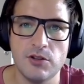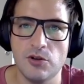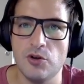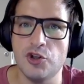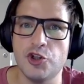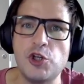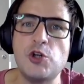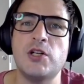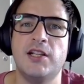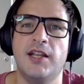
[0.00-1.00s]
so you
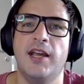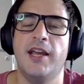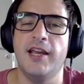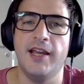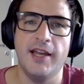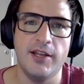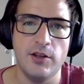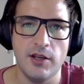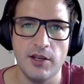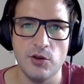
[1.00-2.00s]
ensure that the
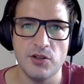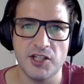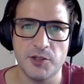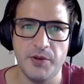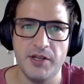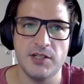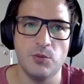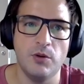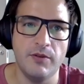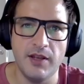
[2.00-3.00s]
user experience
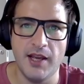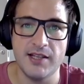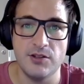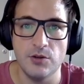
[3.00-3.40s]
will be as you